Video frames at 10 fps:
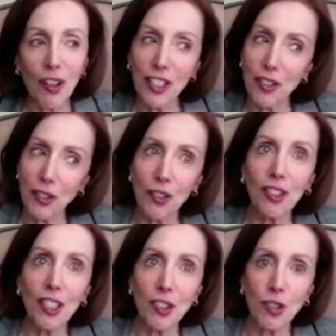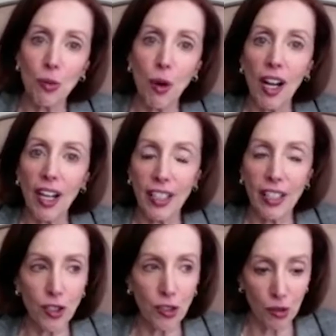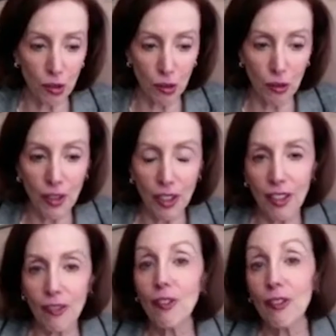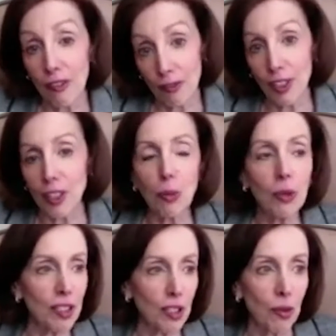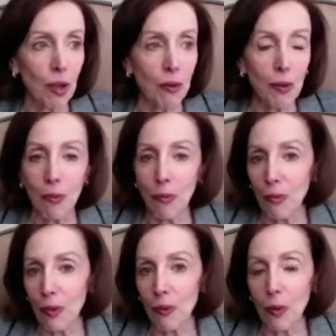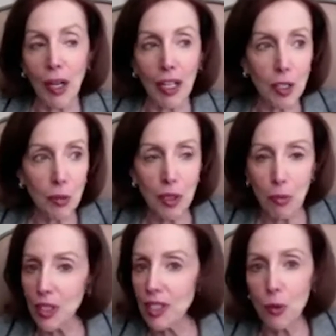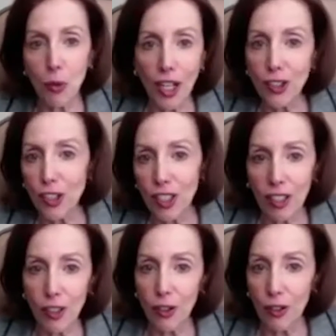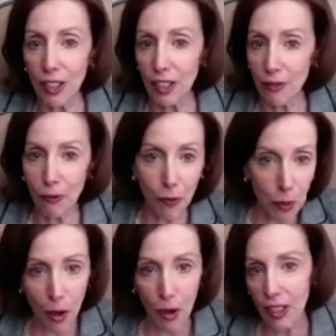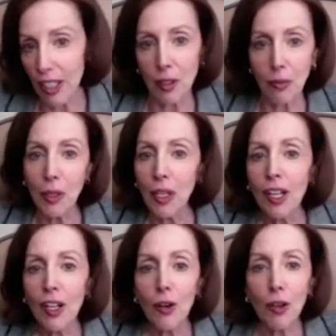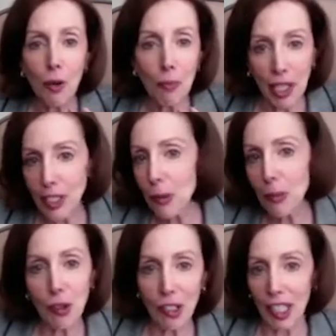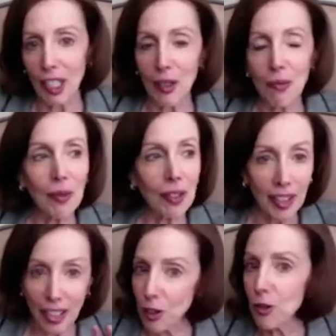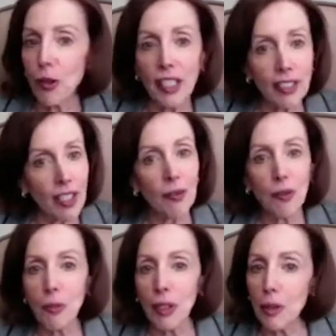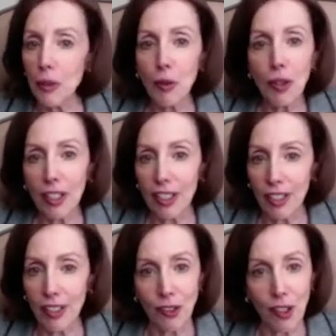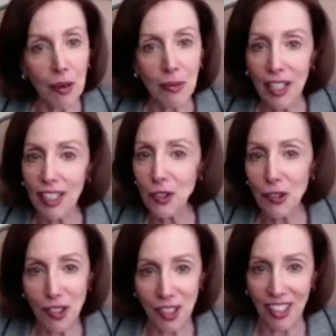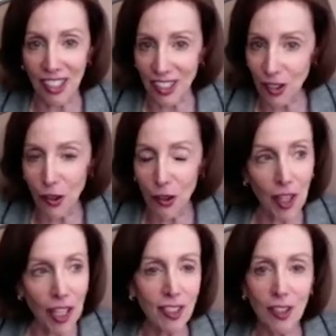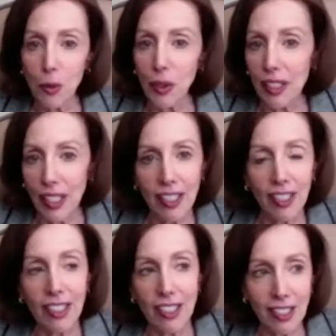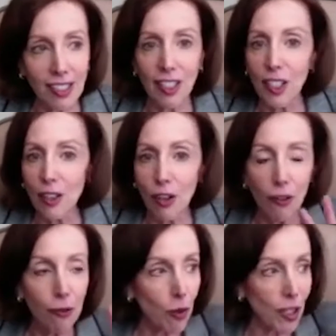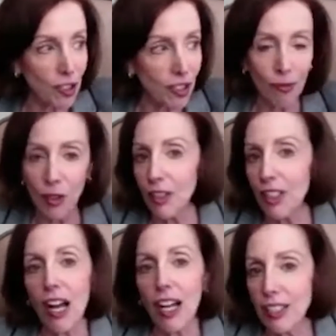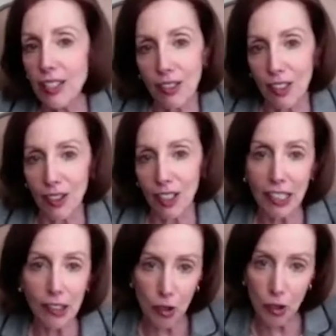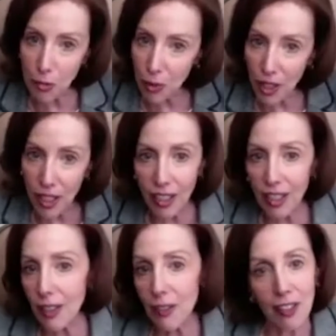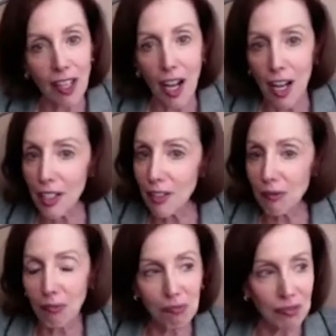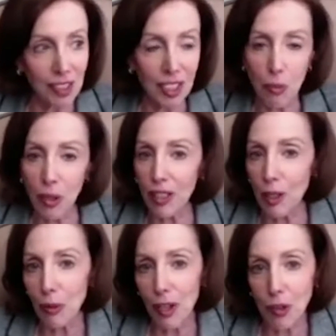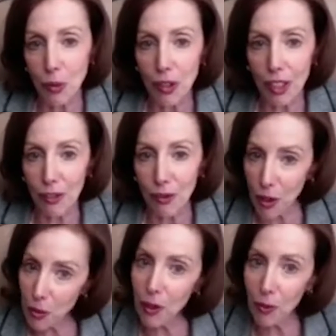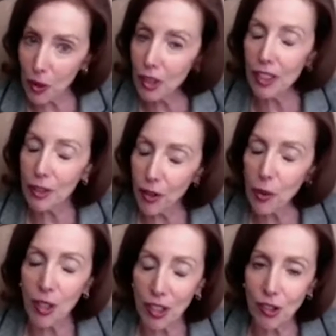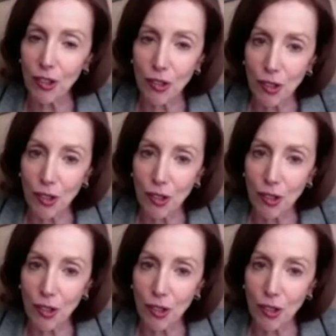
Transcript: I certainly try to. Let's put it this way: when my husband's busy watching a football game or a baseball game, that's a great time for me to be working because I'm not interested in it. So if that's on the weekend and he's Sunday off watching with the guys, the Eagles play, and I can spend a couple hours working if I want to.